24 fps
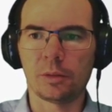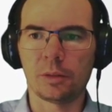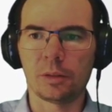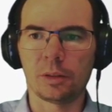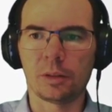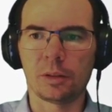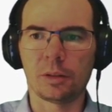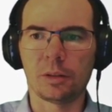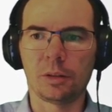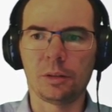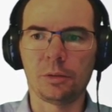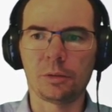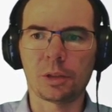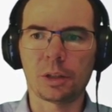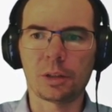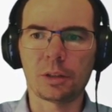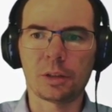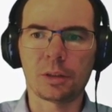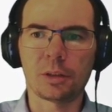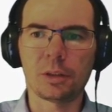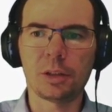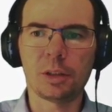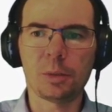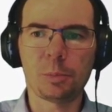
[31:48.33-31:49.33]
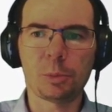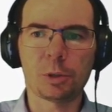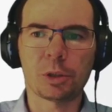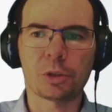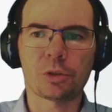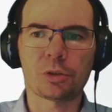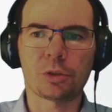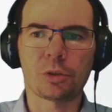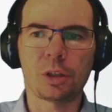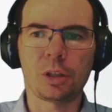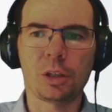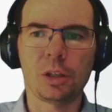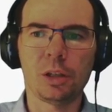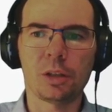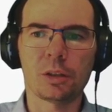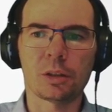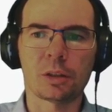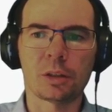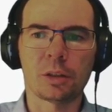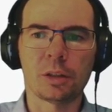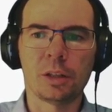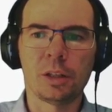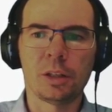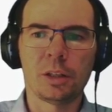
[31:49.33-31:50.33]
looking at this picture
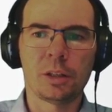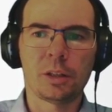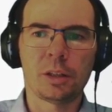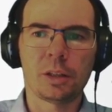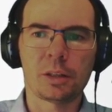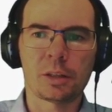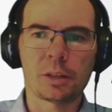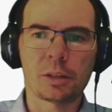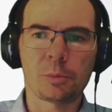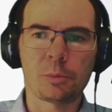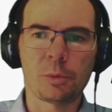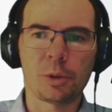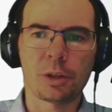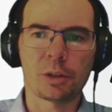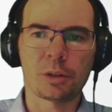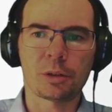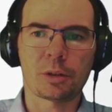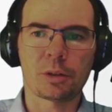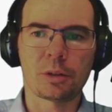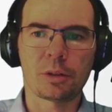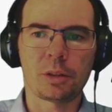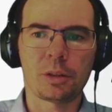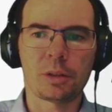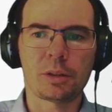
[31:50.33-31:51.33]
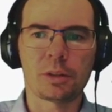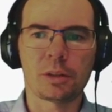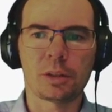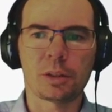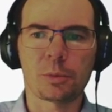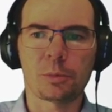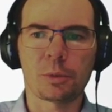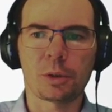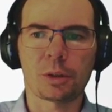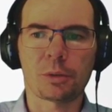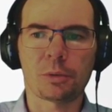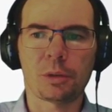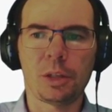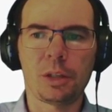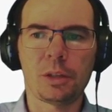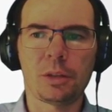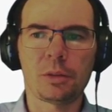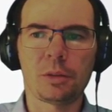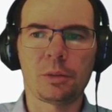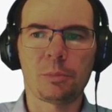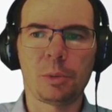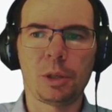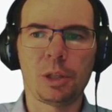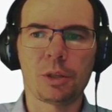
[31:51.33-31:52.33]
here, it's like we're creating
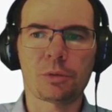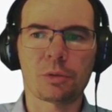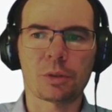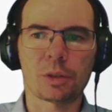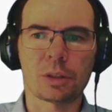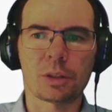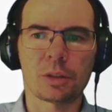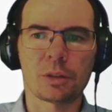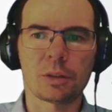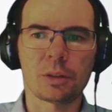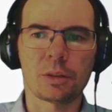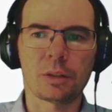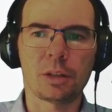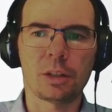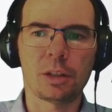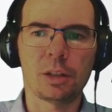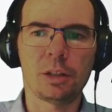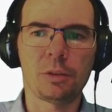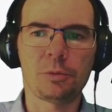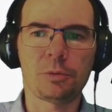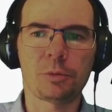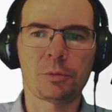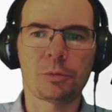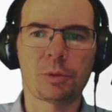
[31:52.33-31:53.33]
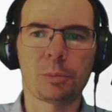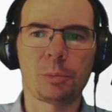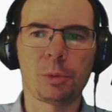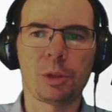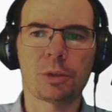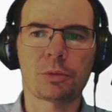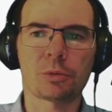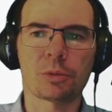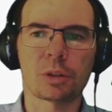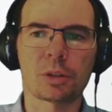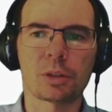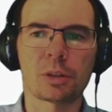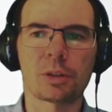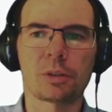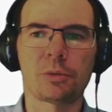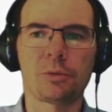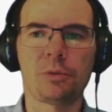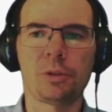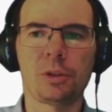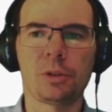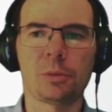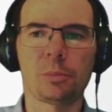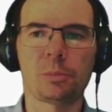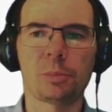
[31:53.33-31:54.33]
the matrix, and then half of the matrix is filled by